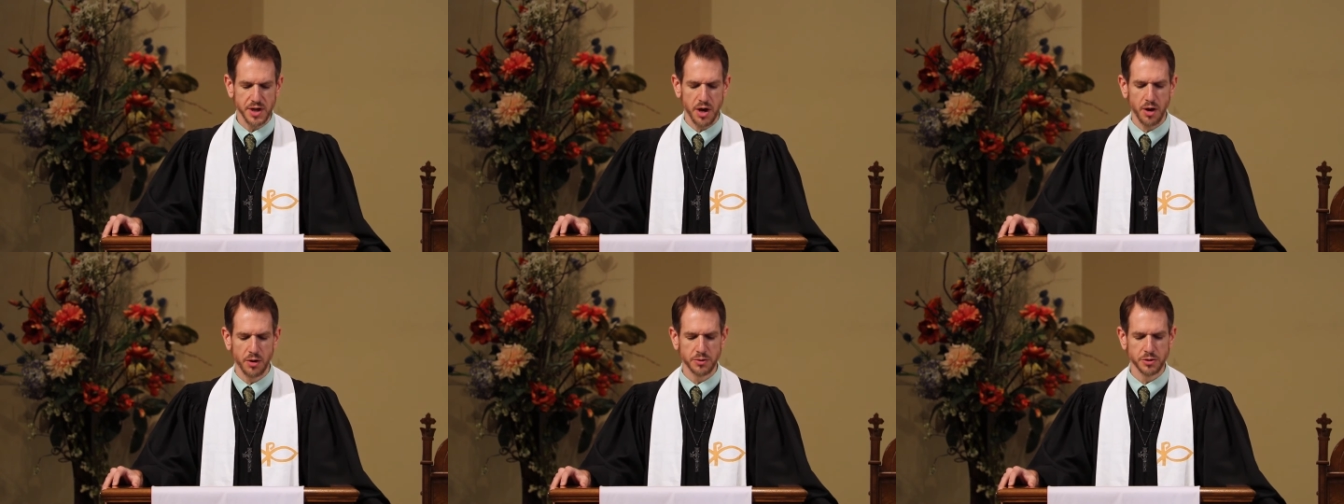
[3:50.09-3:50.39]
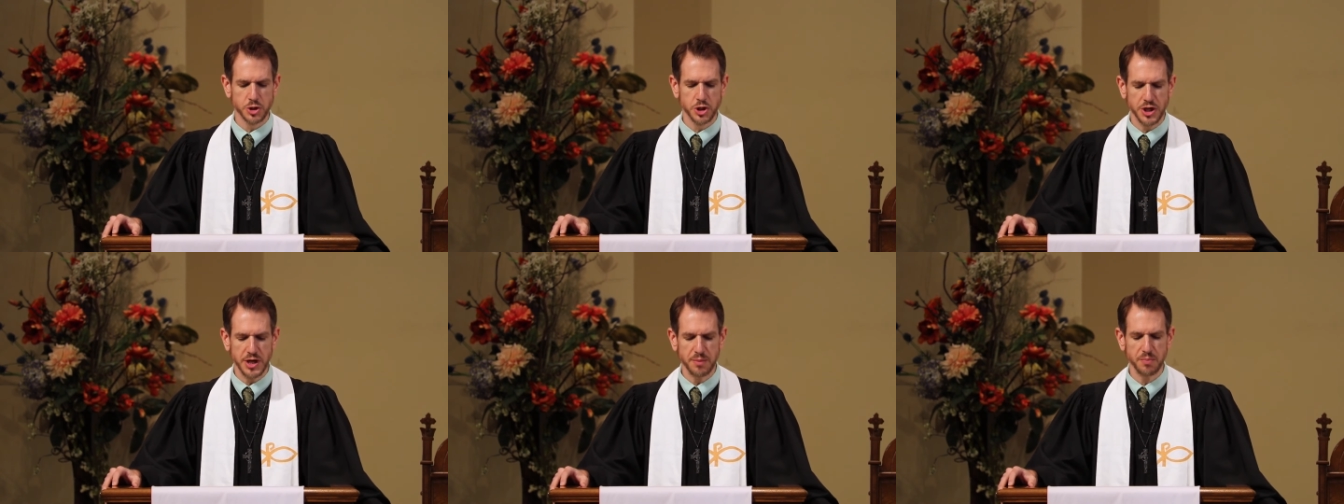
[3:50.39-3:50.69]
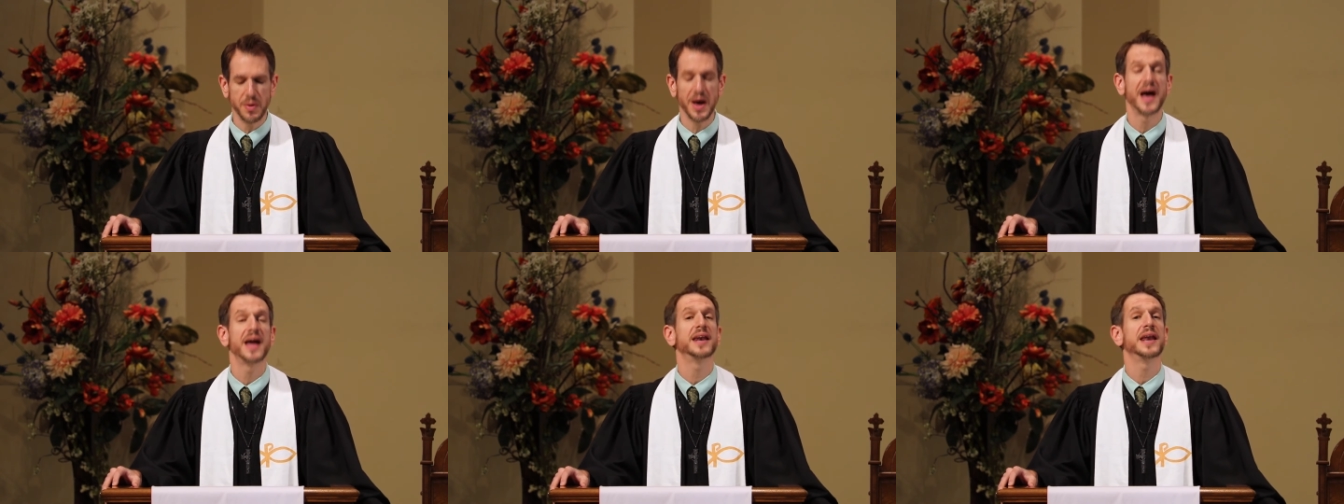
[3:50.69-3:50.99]
own
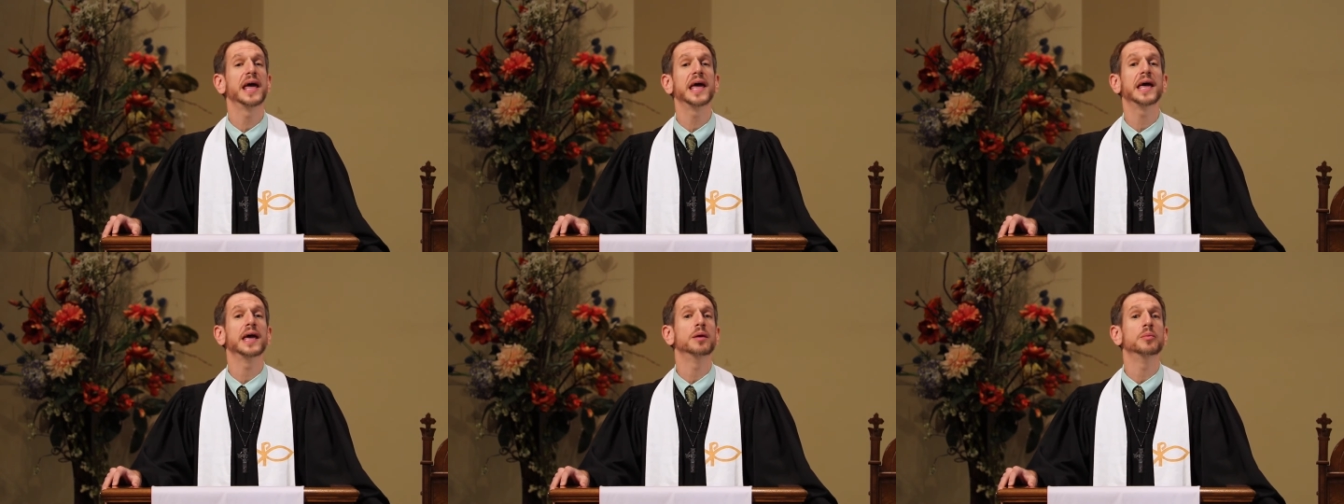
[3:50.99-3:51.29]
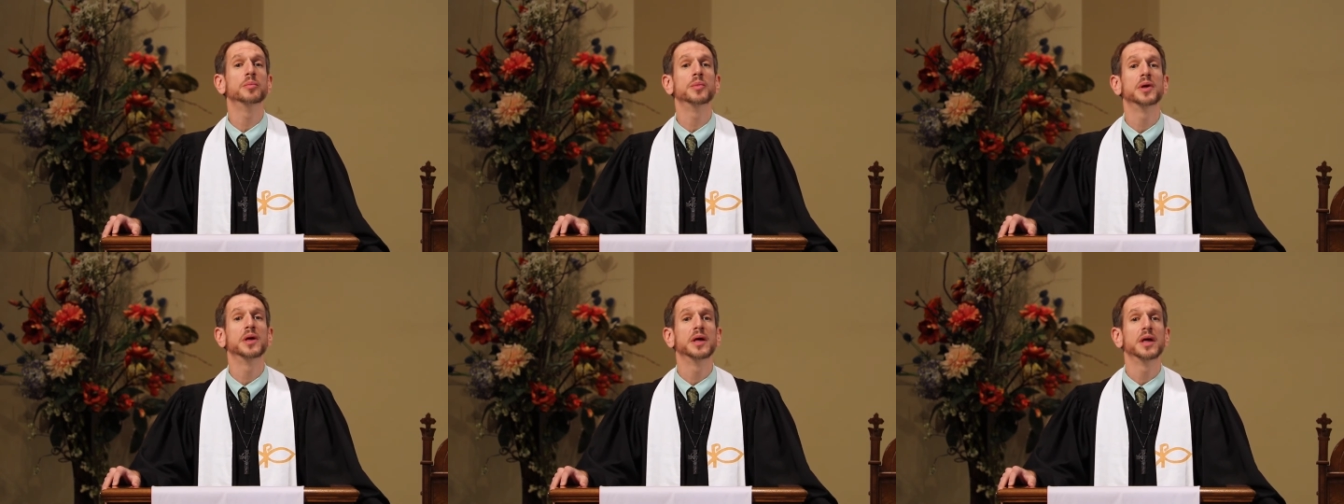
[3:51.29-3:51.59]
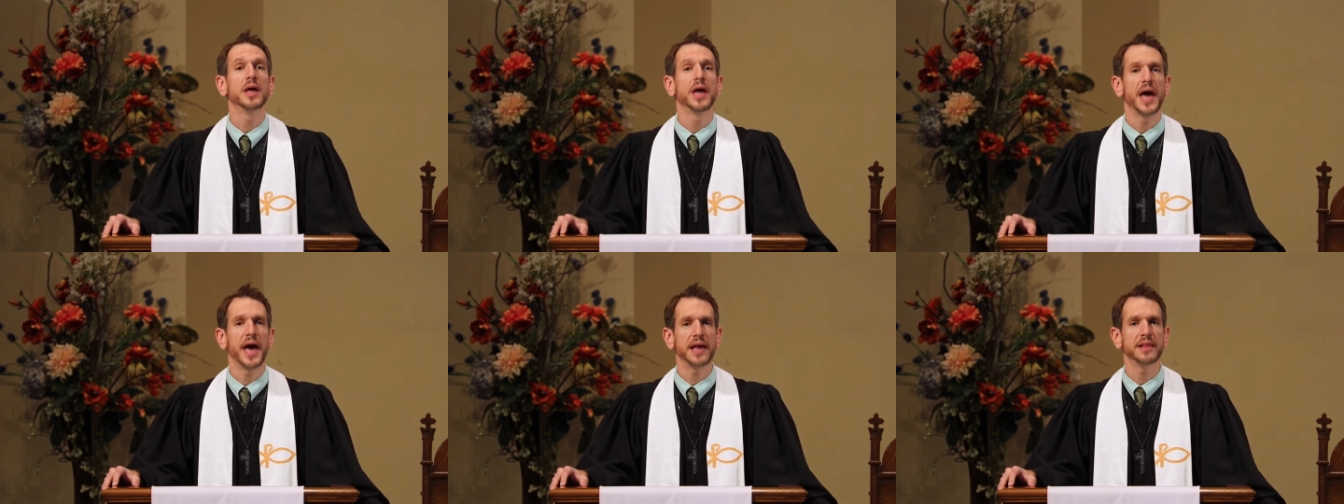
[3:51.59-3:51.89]
sheep by name
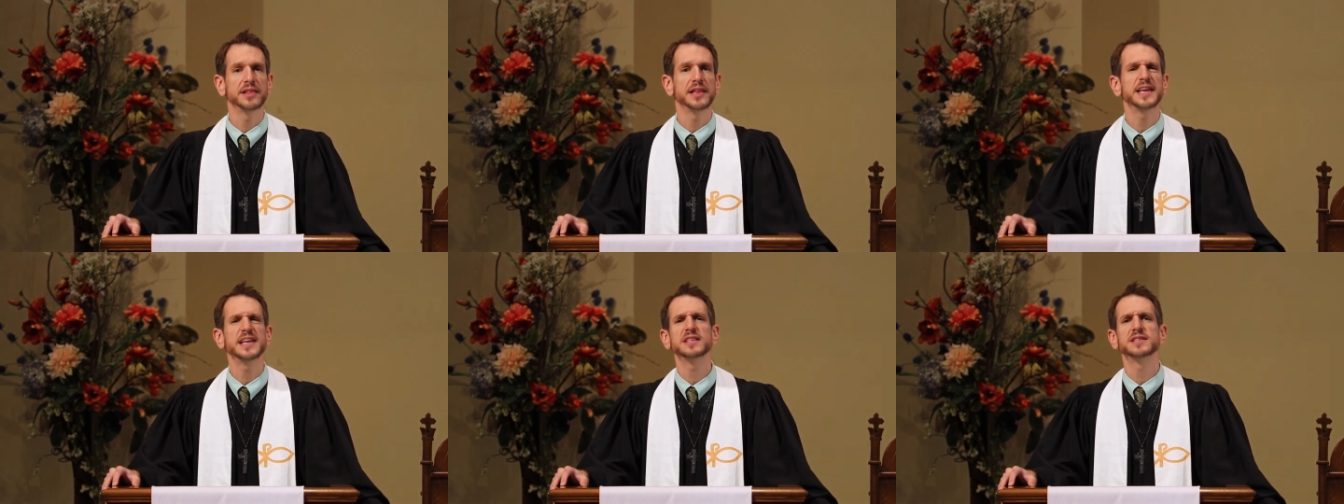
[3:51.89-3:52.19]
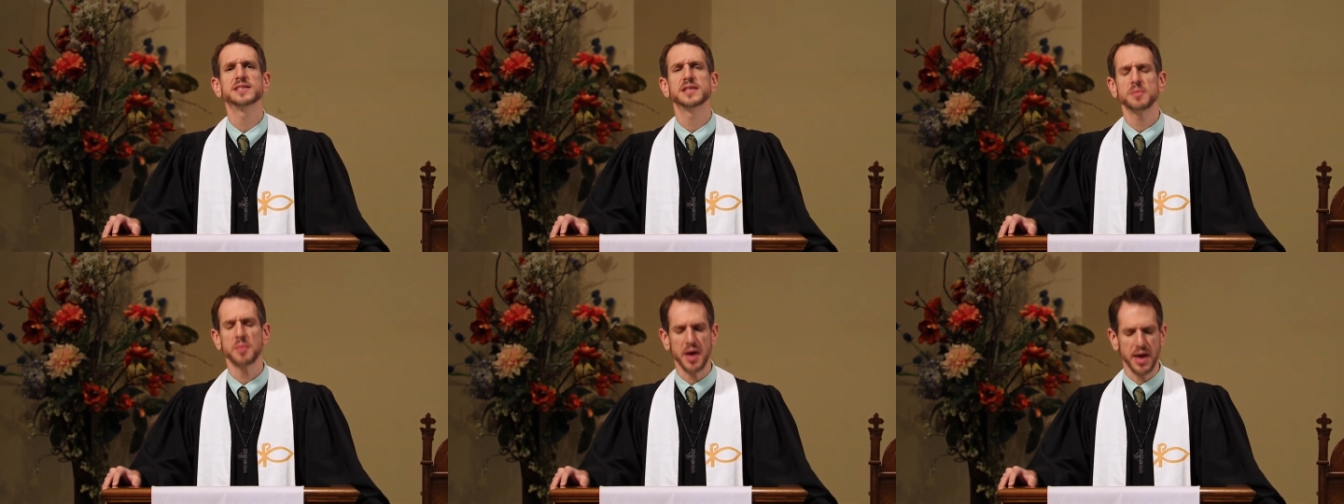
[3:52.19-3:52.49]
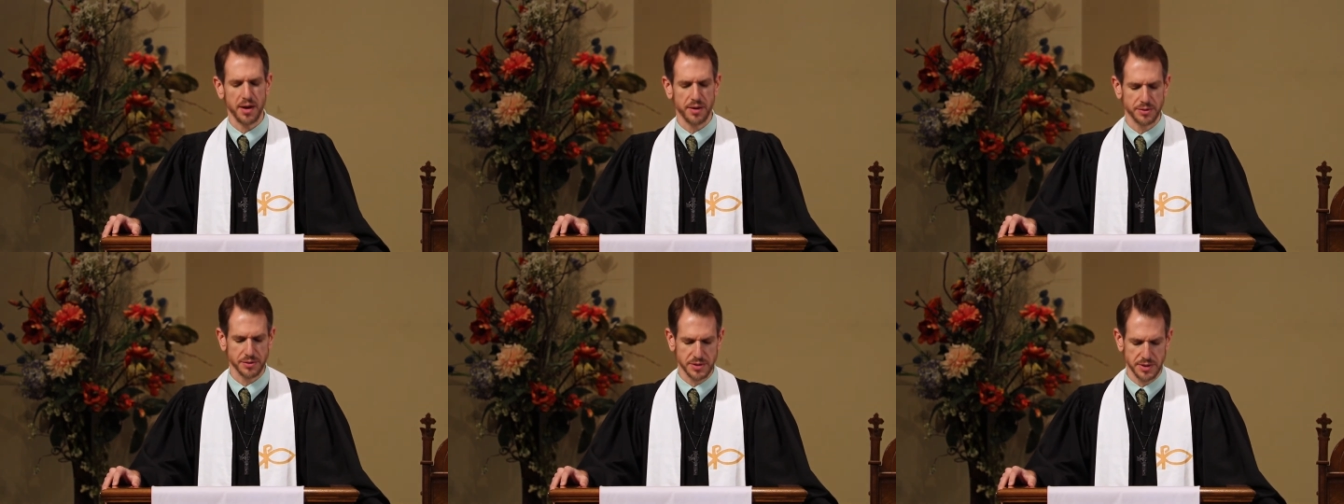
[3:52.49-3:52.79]
and leads them
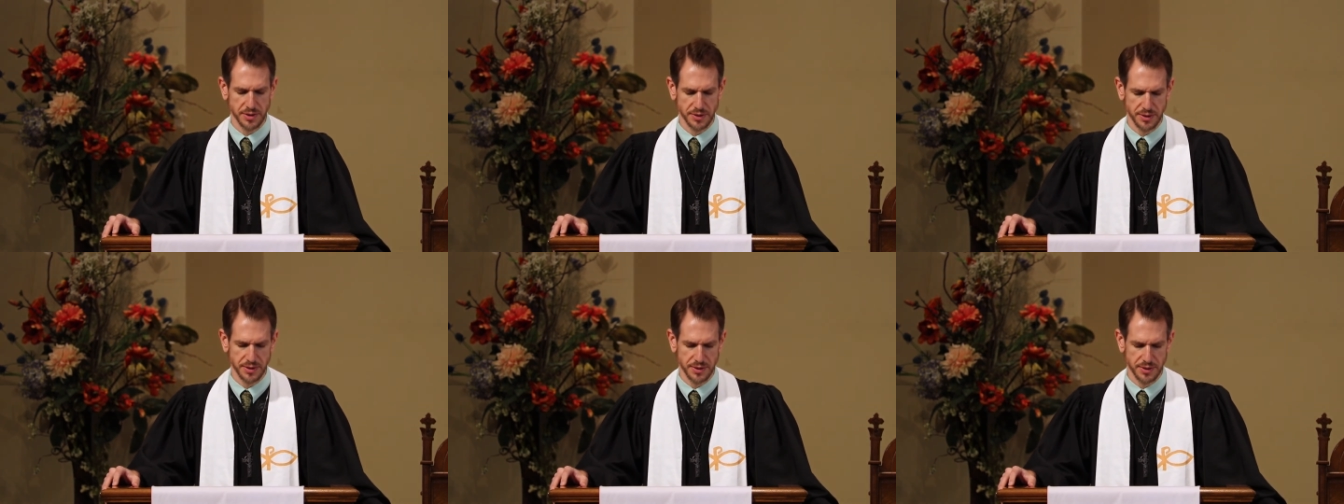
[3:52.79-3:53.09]
out.